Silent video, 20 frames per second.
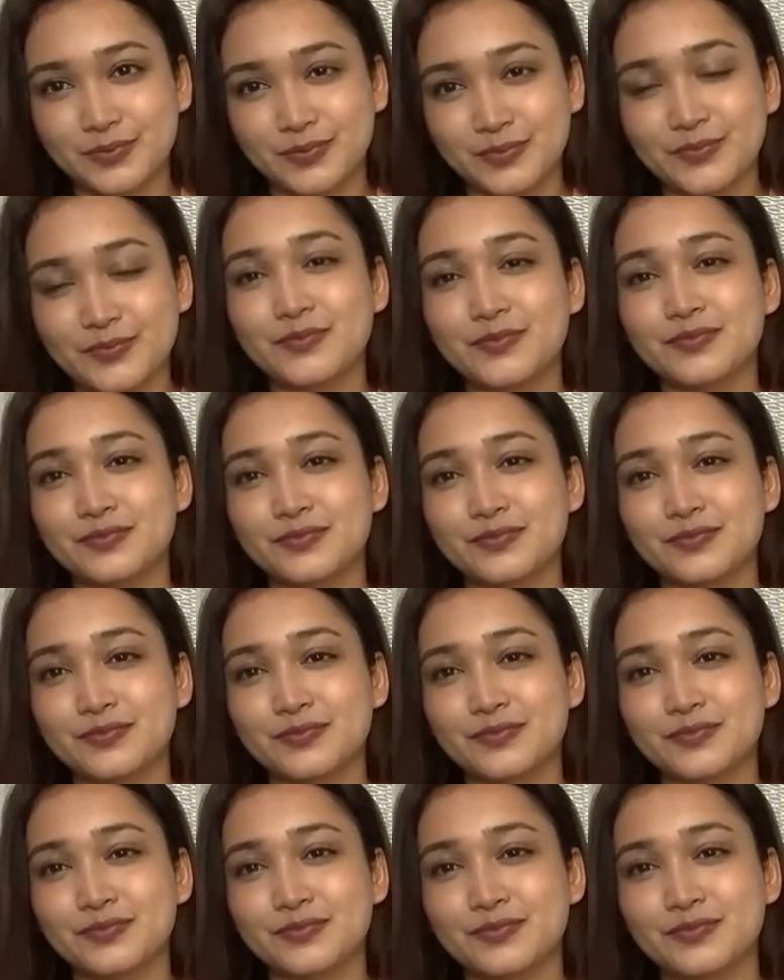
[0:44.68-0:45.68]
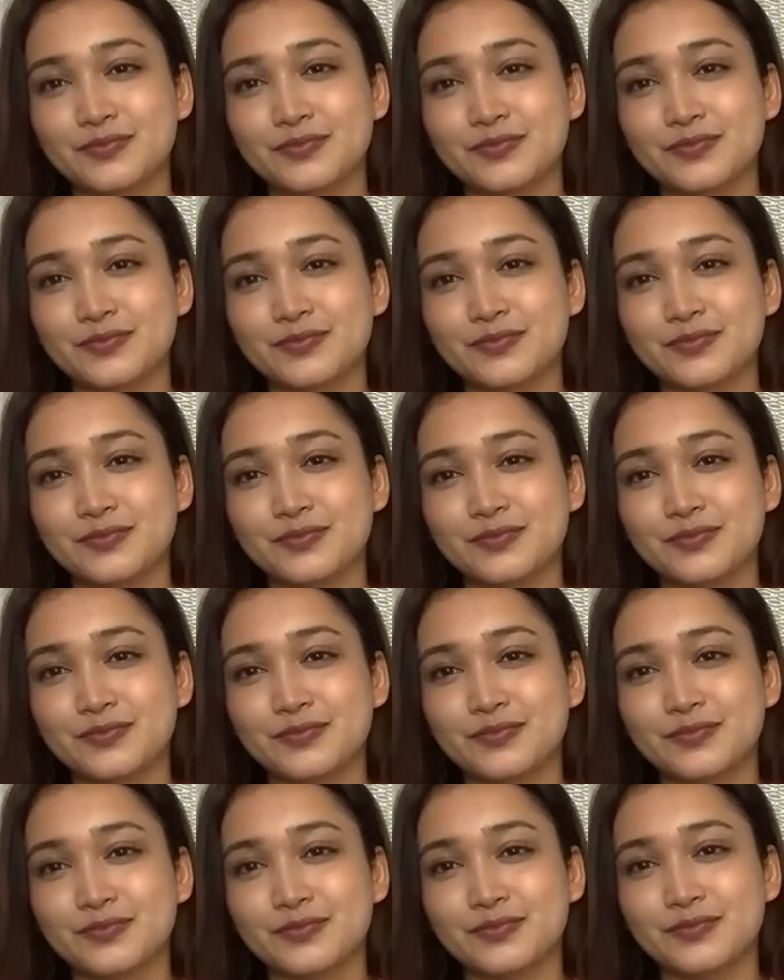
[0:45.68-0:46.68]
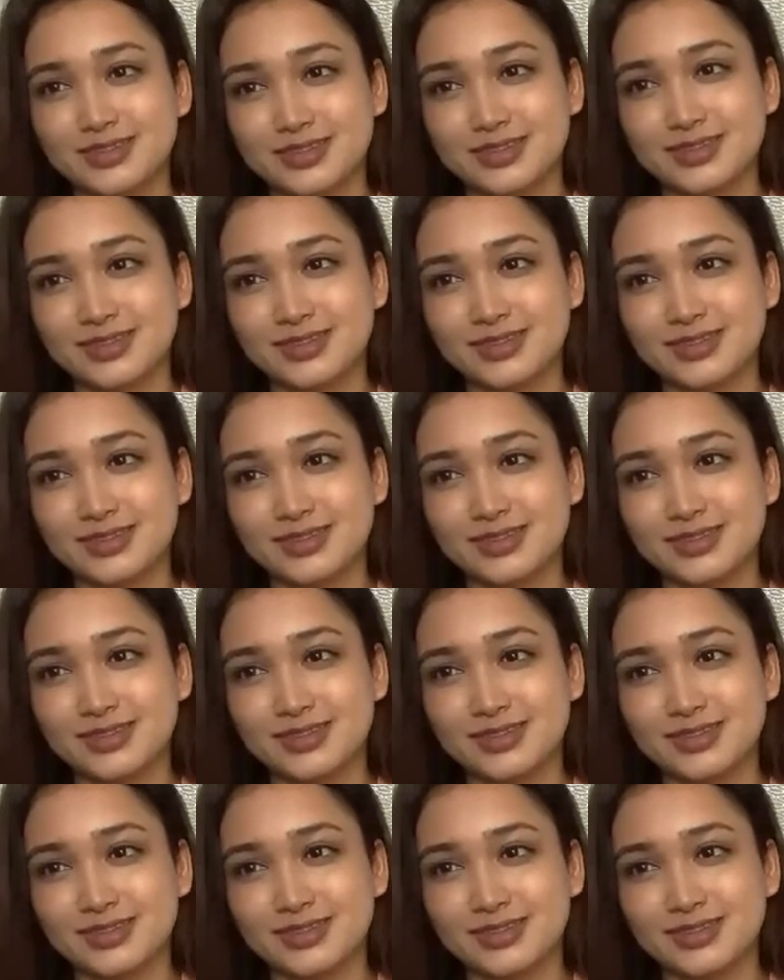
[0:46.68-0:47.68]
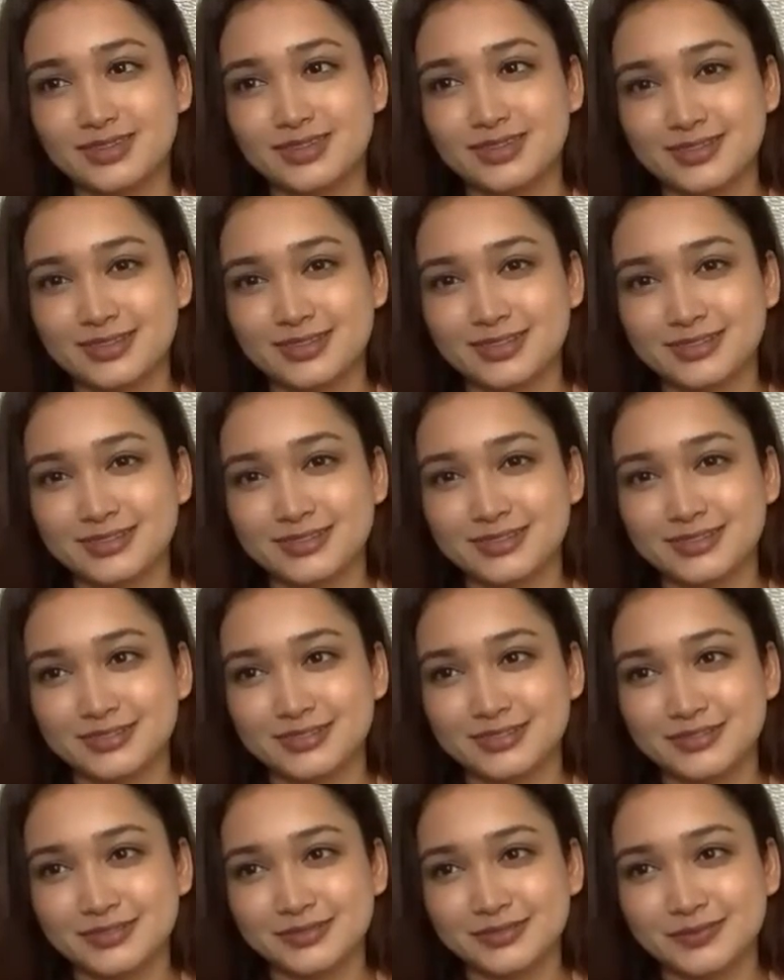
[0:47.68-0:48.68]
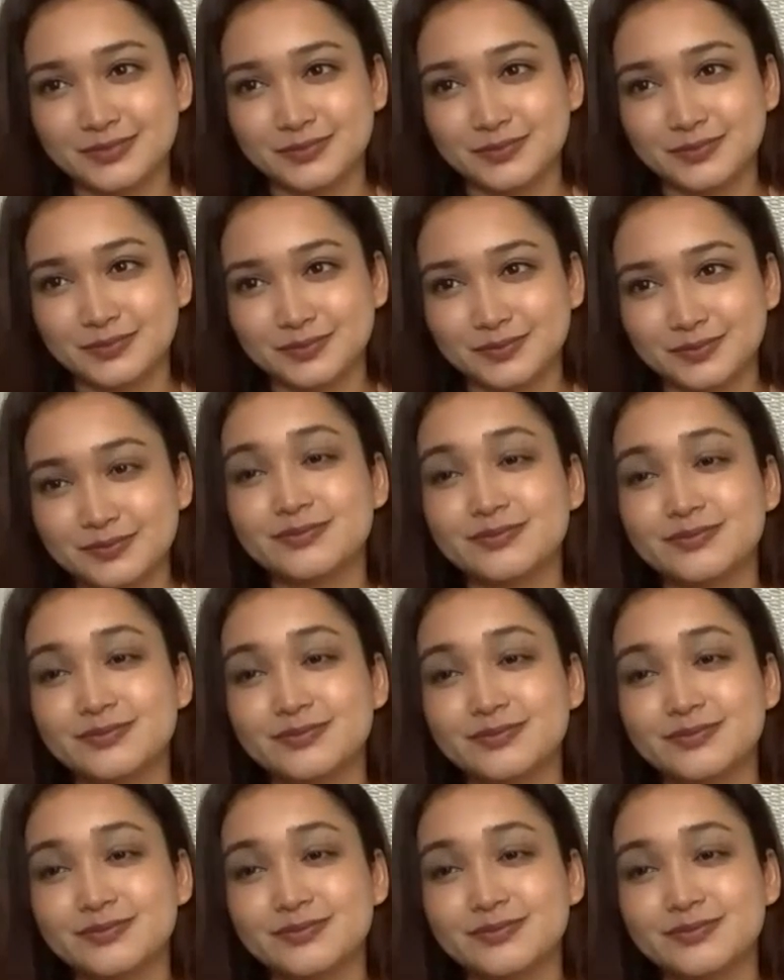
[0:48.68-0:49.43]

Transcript: The person shown says nothing.